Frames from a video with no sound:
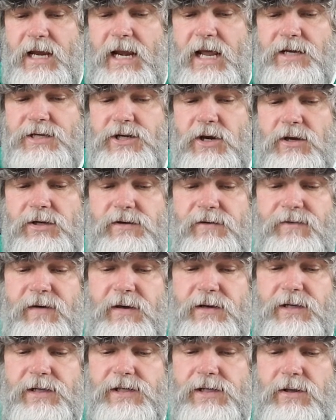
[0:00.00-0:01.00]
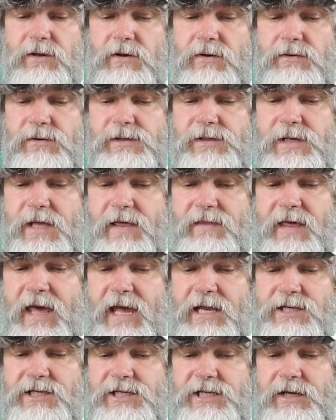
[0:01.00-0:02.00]
Now, she also failed to disclose
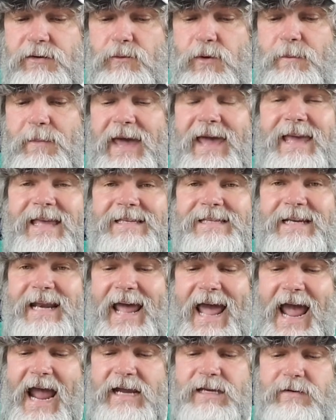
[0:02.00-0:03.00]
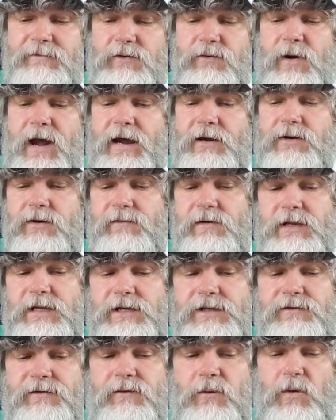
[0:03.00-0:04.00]
that she remains an active director of at
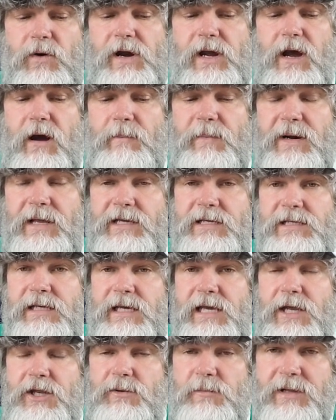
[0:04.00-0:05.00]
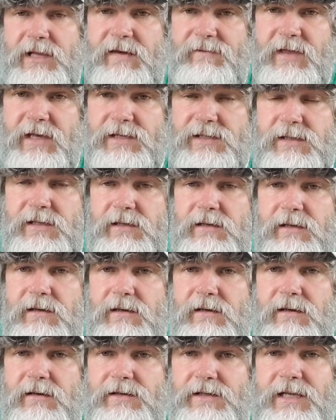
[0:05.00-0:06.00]
least 4 companies. Can you believe this?
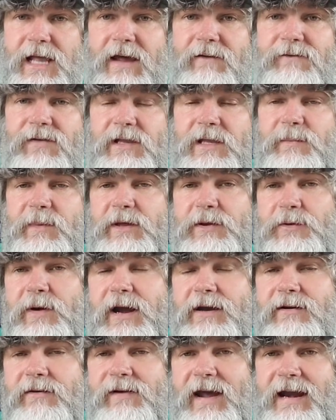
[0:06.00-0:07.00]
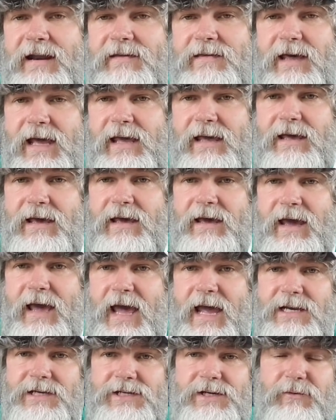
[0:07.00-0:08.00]
She's not fit to be director of anything.
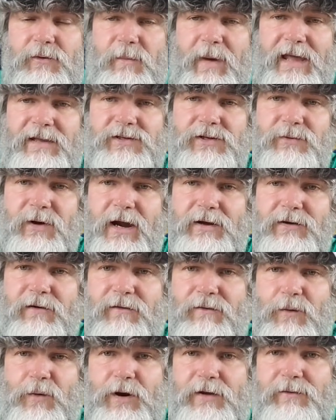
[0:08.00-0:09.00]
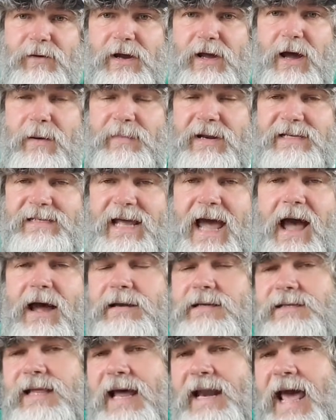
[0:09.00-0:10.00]
and she remains director of 4 different companies. Now, how
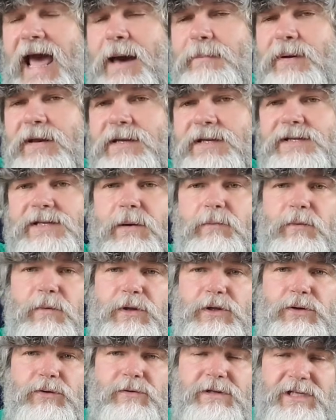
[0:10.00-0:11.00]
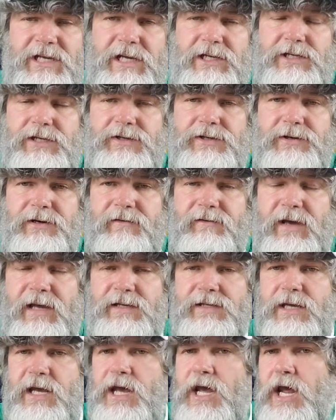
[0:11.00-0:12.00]
does that happen to someone with 2 teaching
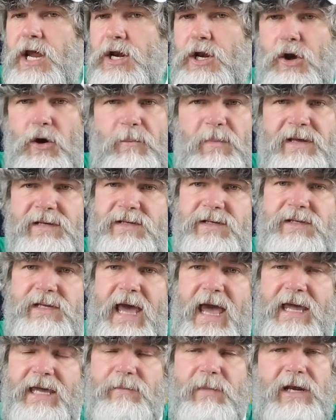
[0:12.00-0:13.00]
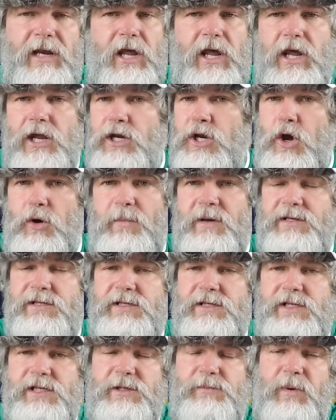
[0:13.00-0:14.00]
certificates, no business acumen, no
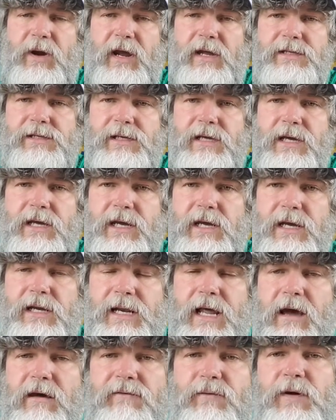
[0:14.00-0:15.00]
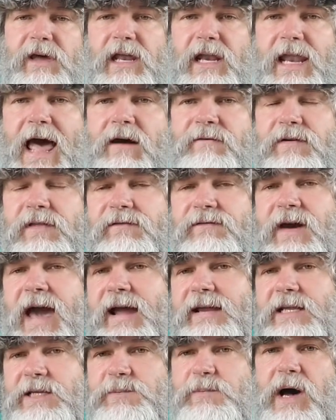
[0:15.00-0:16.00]
business experience? Now, if we allow for the
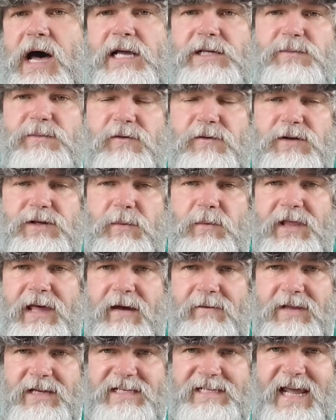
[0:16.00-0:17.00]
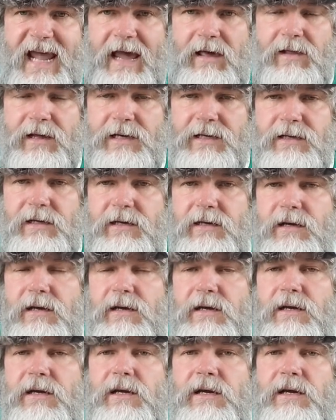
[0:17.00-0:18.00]
fact that it's possible for someone to have the talent
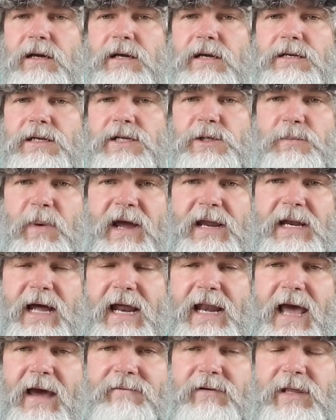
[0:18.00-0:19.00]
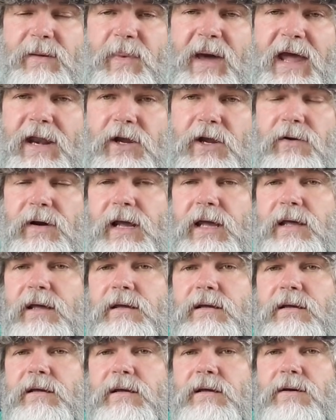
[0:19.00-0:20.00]
despite not having the pedigree,
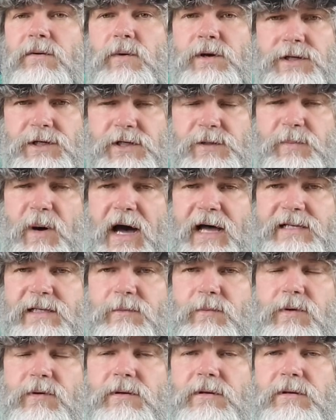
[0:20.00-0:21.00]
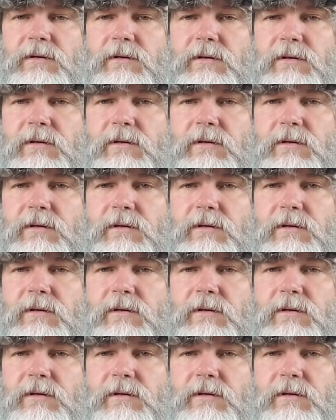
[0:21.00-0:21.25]
which is possible,